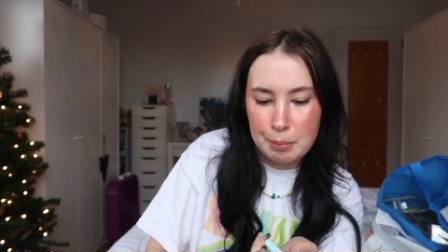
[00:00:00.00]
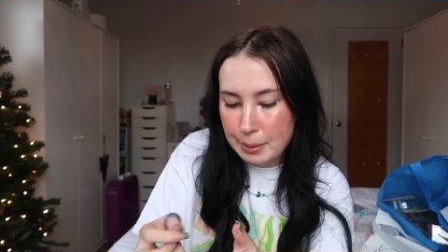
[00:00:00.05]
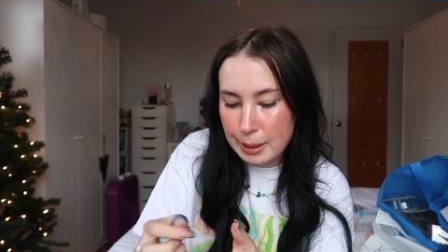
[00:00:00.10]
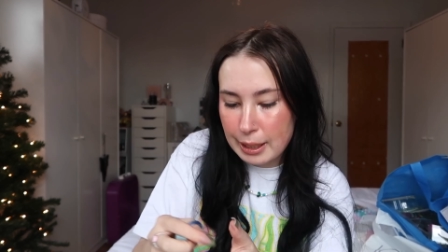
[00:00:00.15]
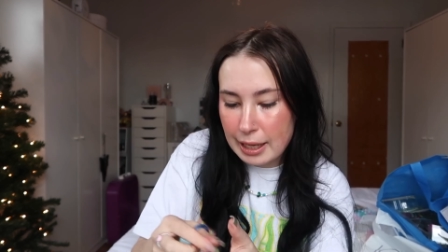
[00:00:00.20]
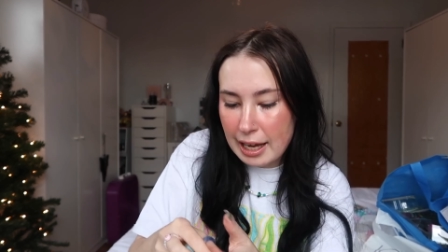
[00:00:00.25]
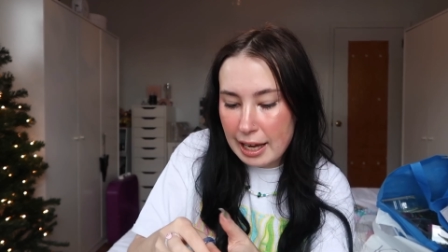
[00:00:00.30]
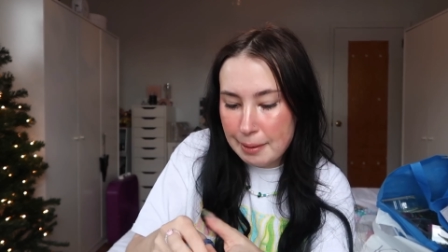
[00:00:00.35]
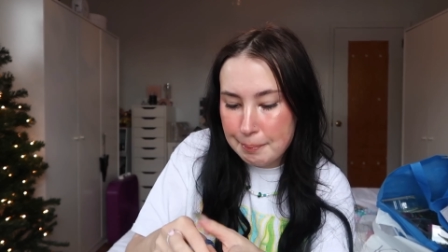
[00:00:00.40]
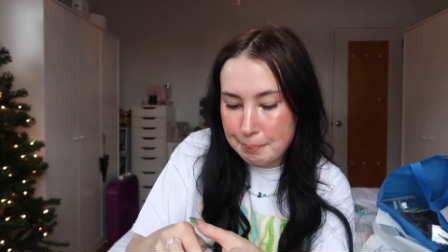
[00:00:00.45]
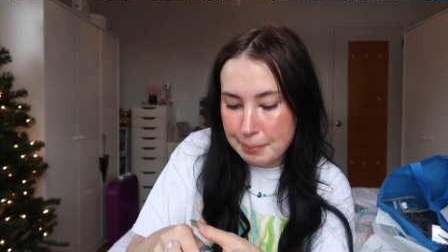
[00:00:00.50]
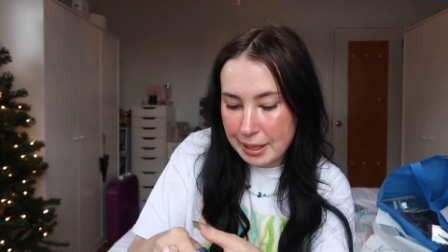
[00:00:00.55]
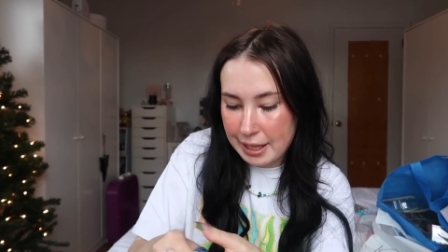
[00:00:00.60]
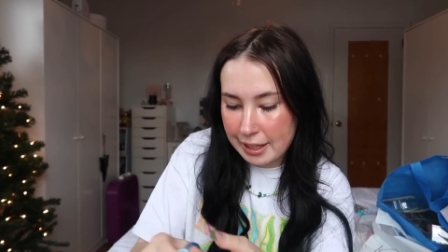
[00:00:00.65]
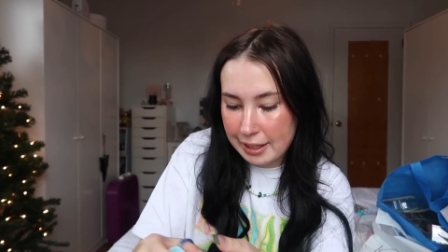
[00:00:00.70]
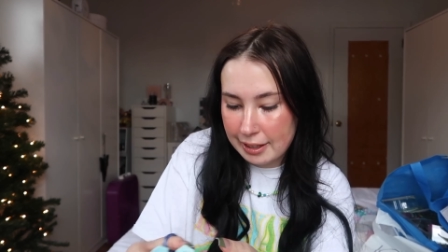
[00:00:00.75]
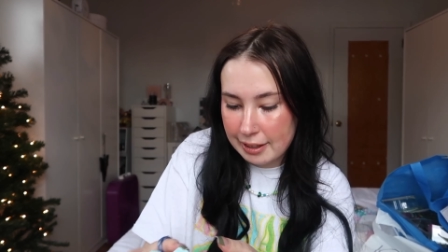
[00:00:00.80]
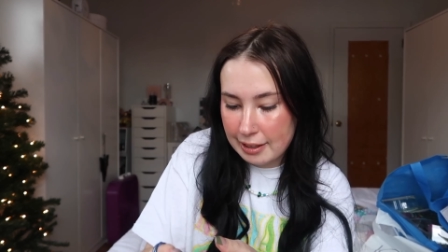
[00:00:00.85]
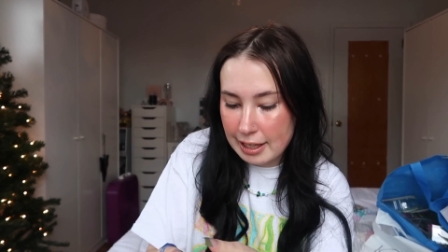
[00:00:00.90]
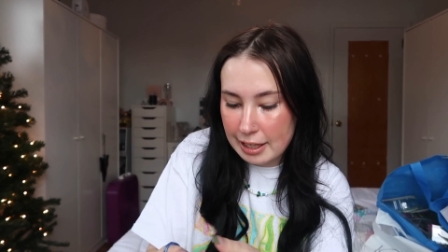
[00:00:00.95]
but I
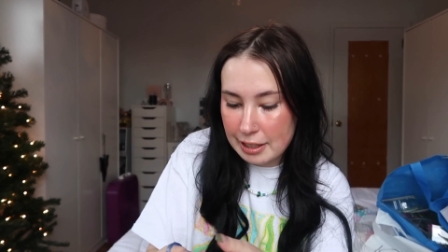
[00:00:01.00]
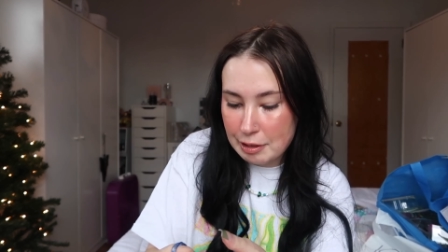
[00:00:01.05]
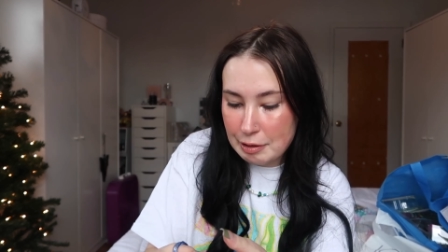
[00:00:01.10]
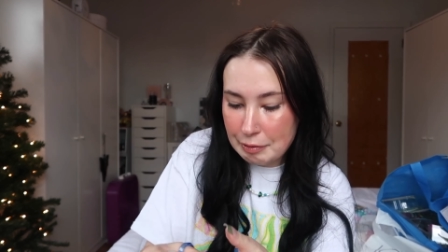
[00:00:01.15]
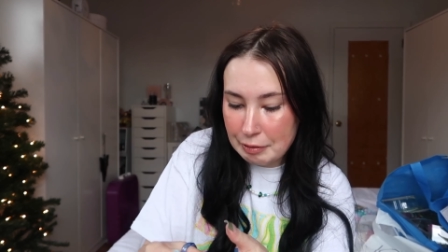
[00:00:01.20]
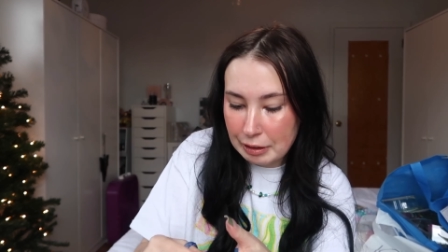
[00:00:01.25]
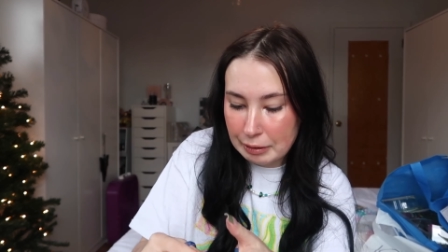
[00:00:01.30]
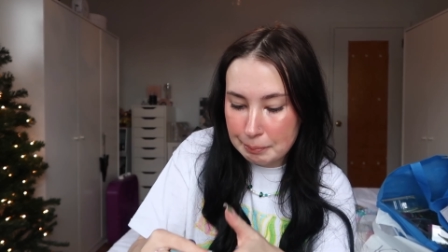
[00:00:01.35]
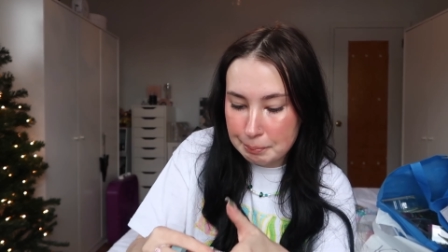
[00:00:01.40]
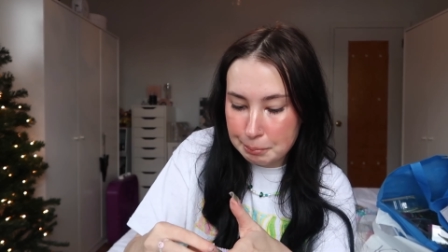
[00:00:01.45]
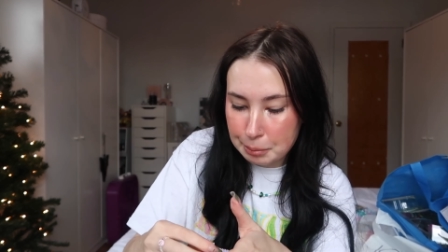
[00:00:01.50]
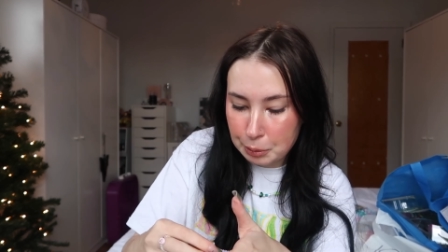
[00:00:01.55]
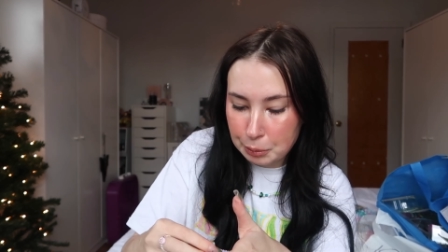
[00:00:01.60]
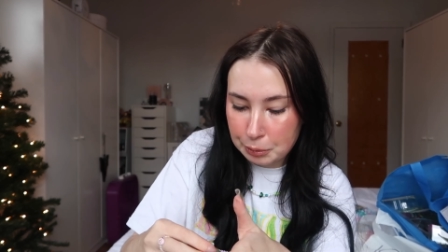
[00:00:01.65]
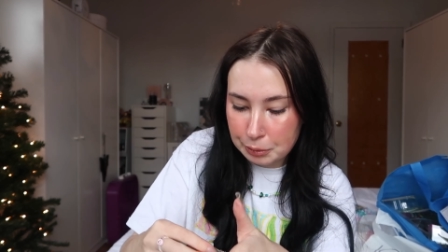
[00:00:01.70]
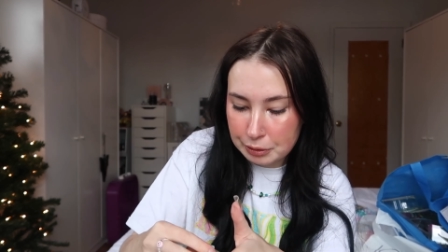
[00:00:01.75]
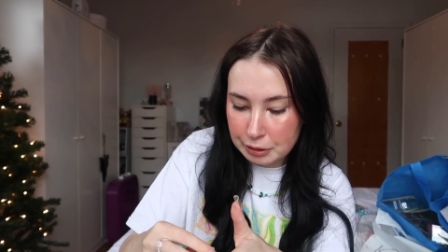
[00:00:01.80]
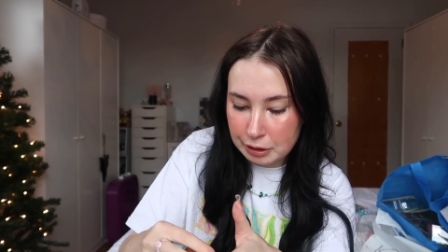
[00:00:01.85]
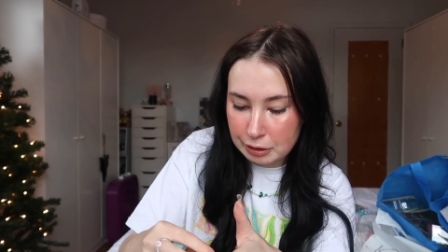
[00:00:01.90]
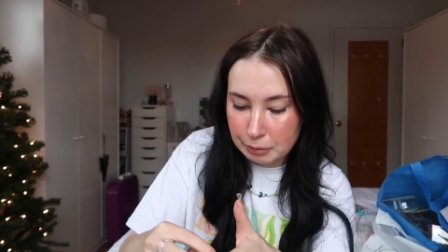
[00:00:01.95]
bet that you can
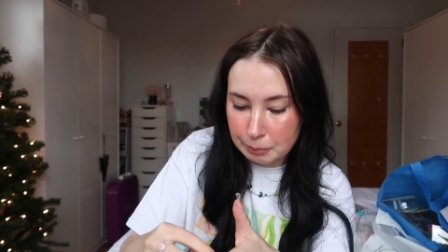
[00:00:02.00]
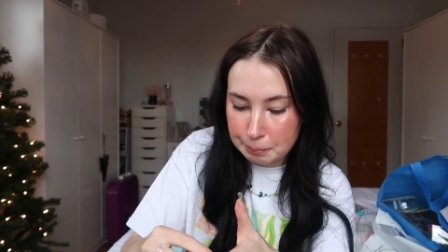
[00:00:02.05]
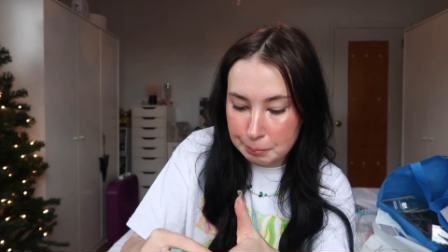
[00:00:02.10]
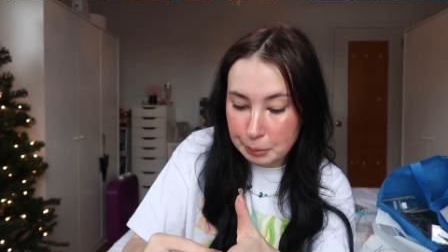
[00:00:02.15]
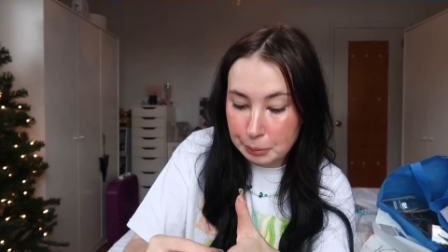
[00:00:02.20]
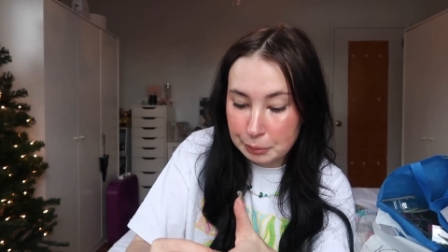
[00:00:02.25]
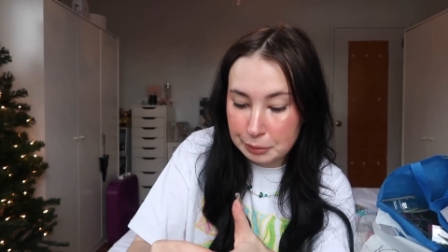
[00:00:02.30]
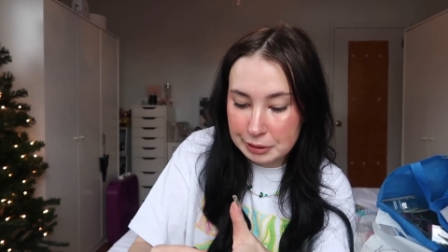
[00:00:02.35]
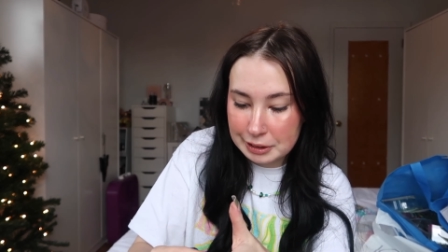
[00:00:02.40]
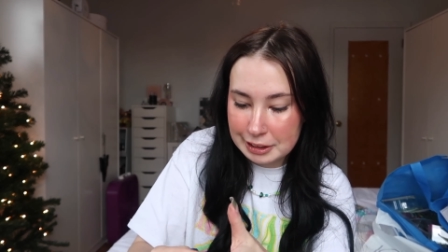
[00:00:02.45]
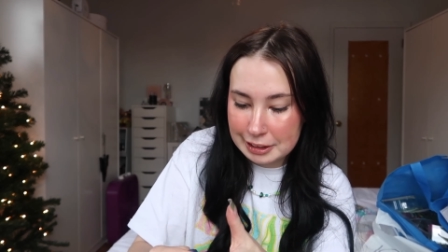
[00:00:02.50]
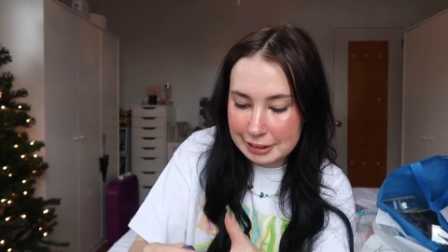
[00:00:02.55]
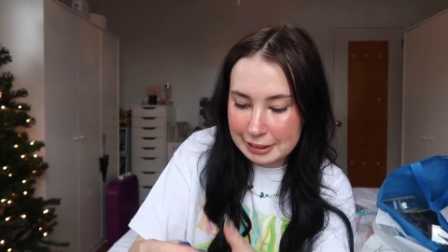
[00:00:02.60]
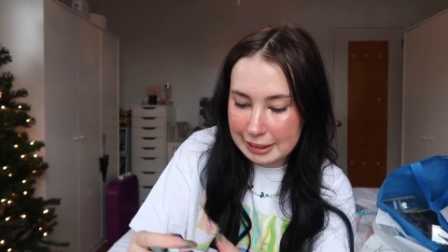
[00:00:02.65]
bolt your bolts